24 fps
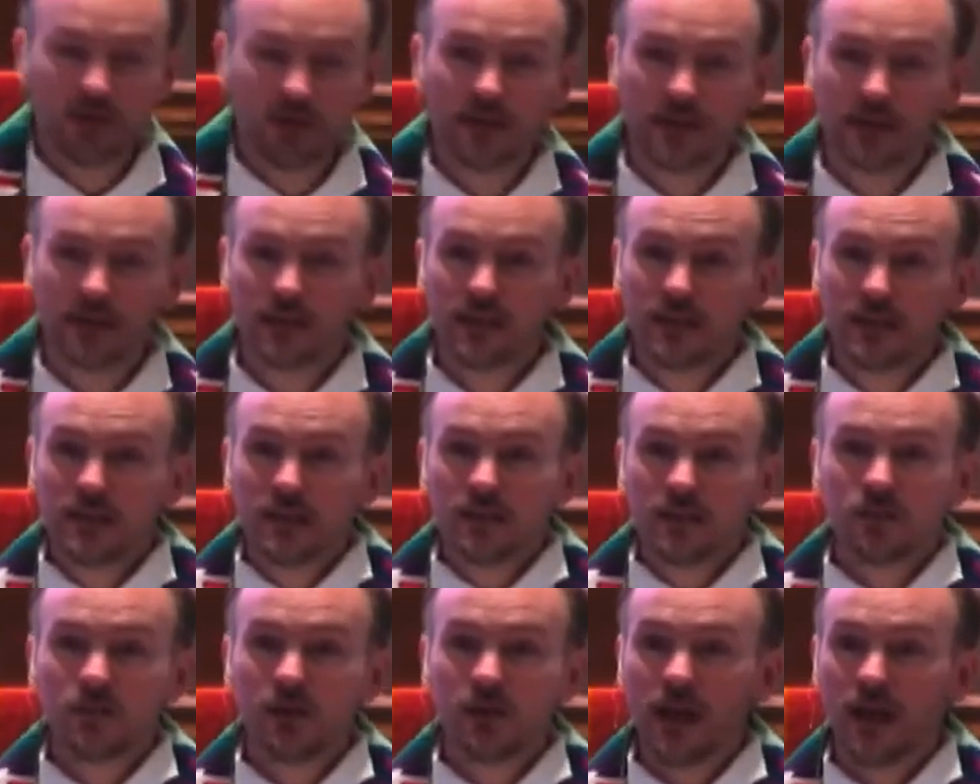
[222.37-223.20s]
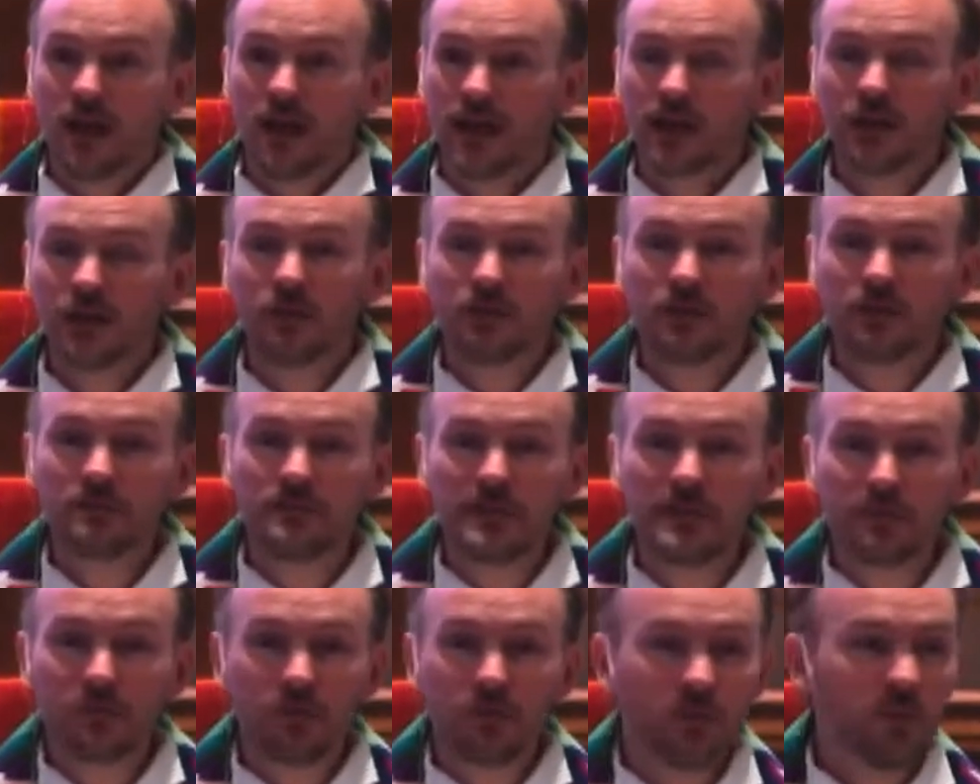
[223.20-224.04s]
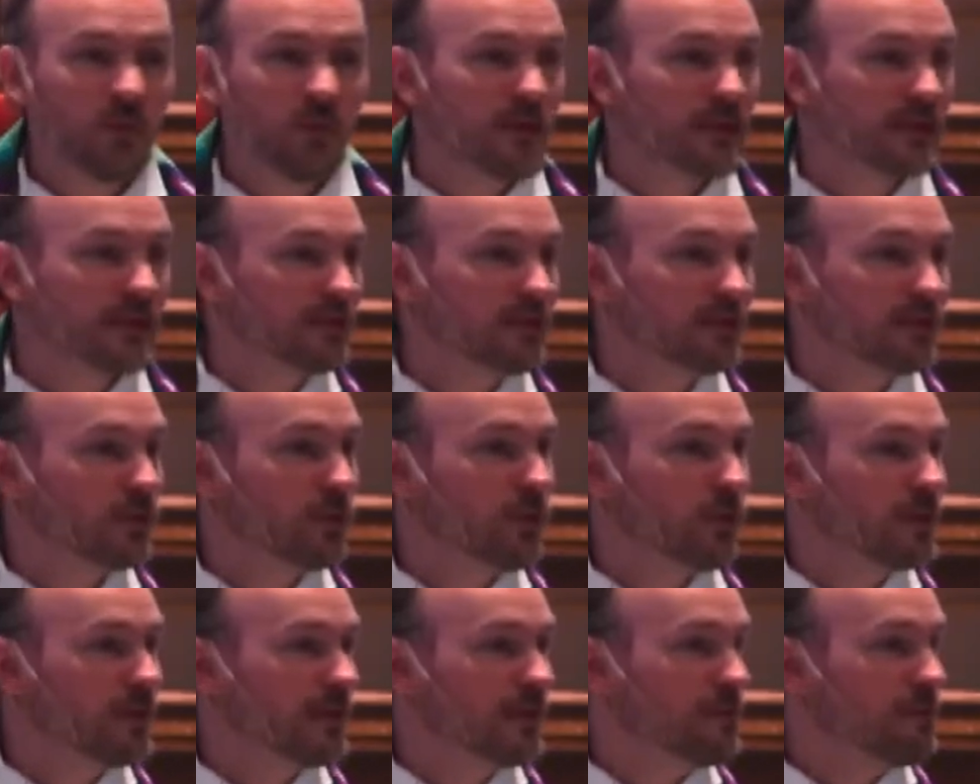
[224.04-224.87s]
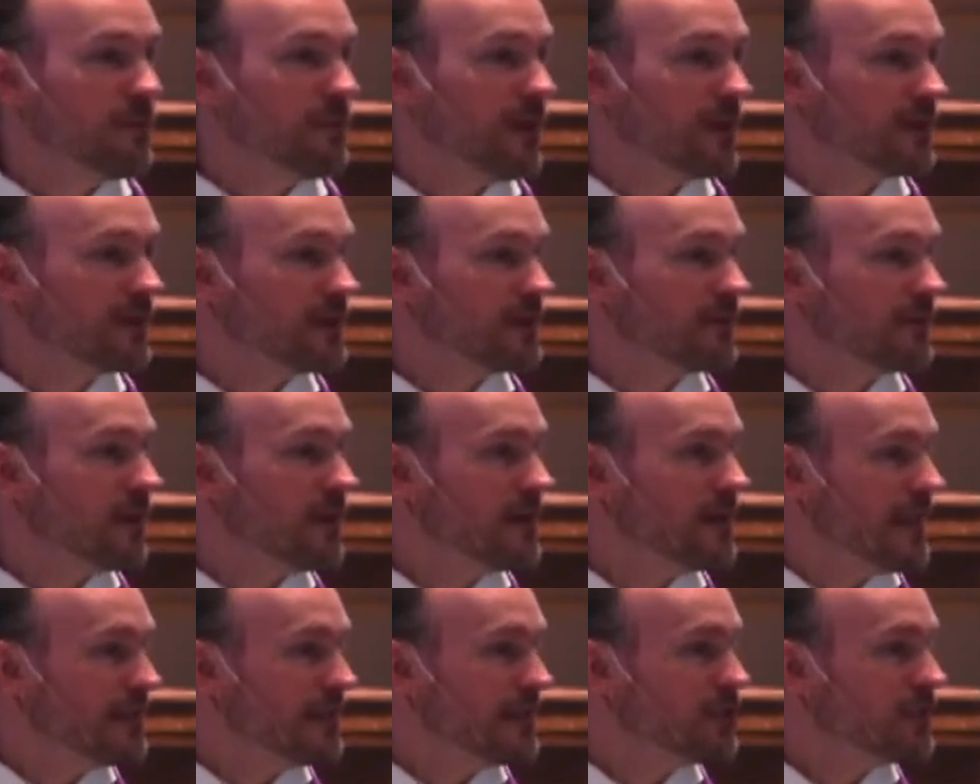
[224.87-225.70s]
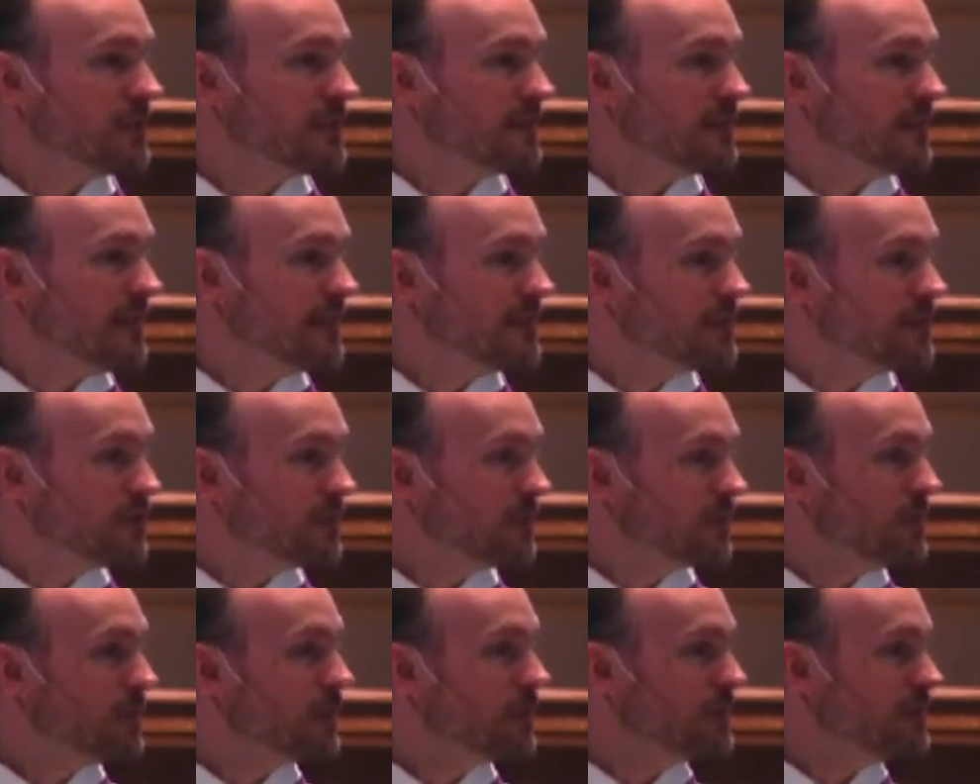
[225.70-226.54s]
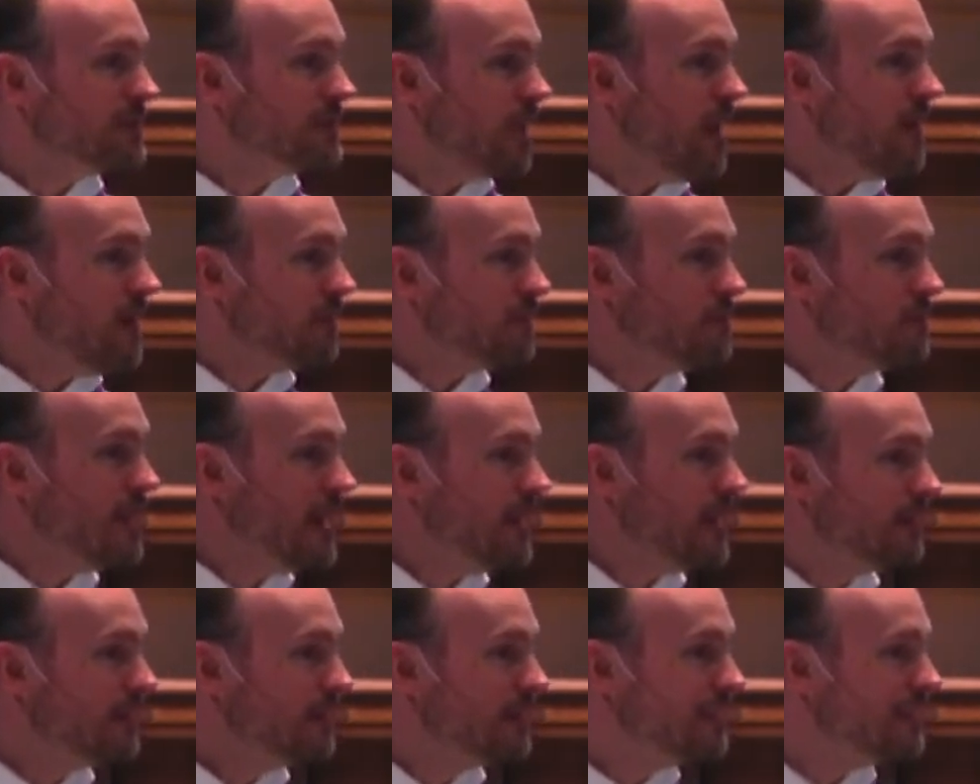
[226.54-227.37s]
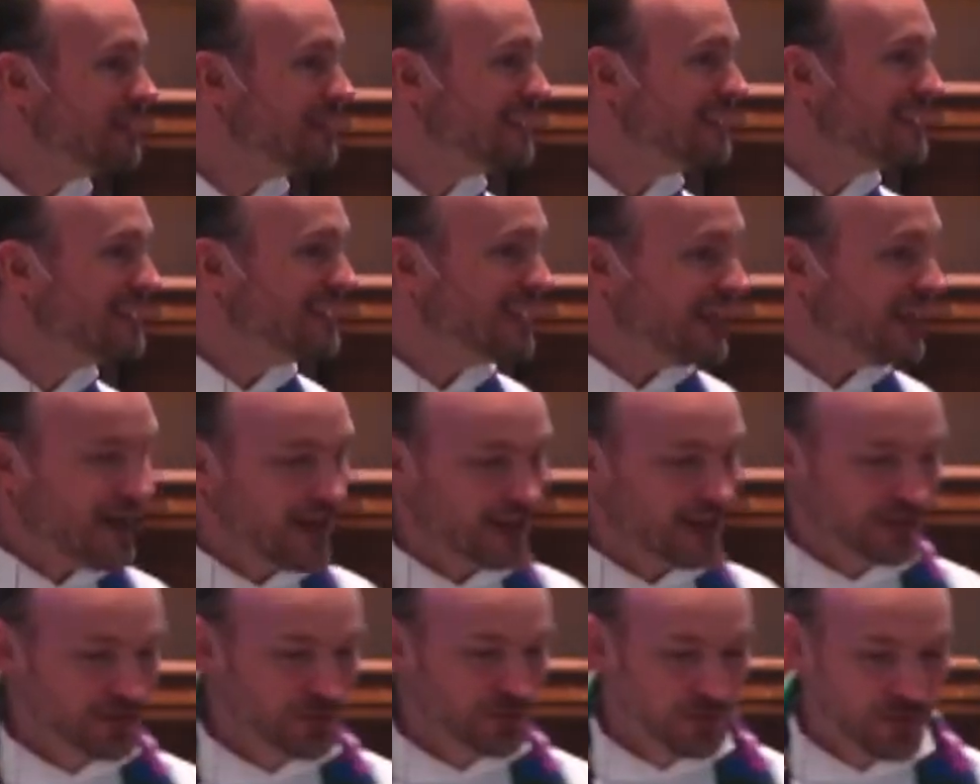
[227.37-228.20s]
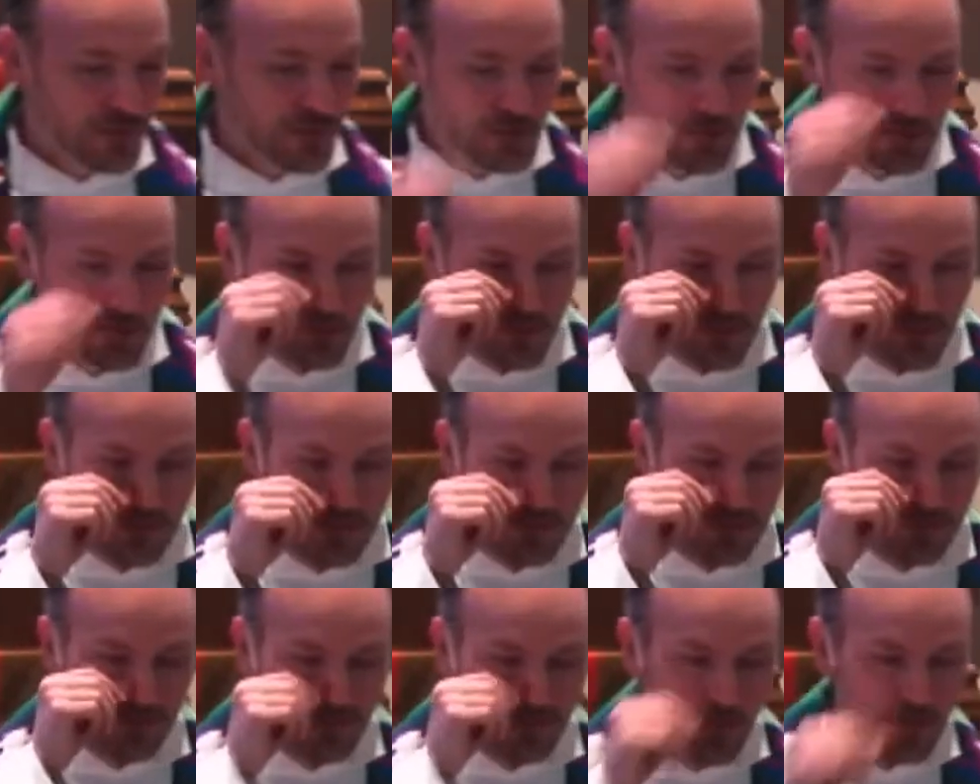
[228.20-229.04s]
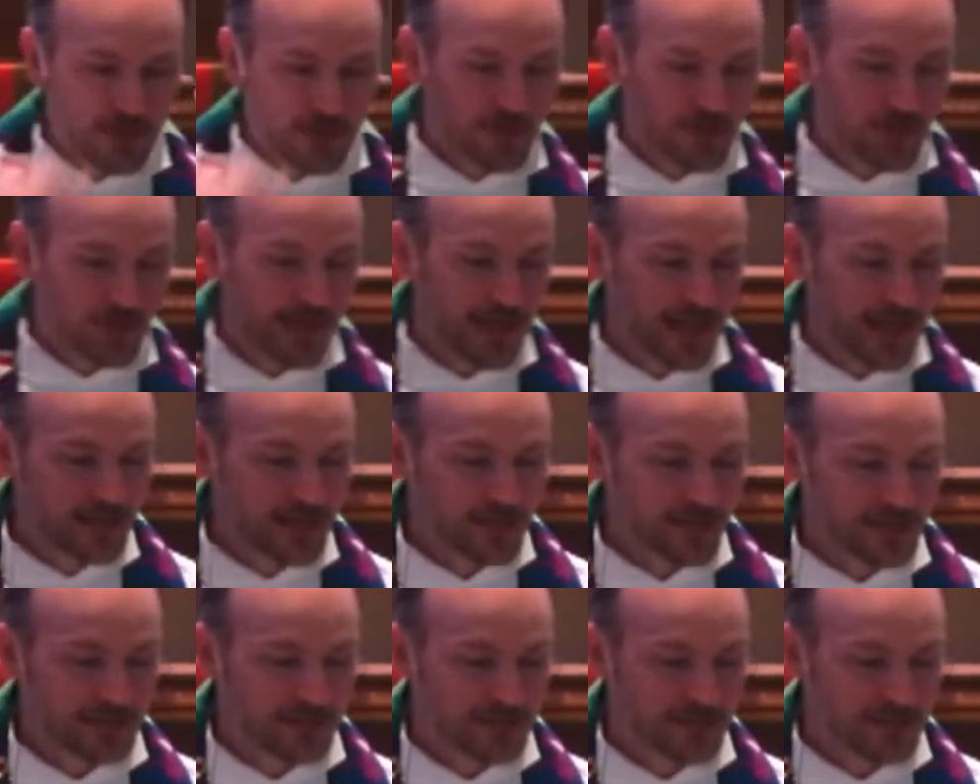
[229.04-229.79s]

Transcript: And I don't remember what sordid parts of our nation's history were soft-pedaled to a group of fourth graders.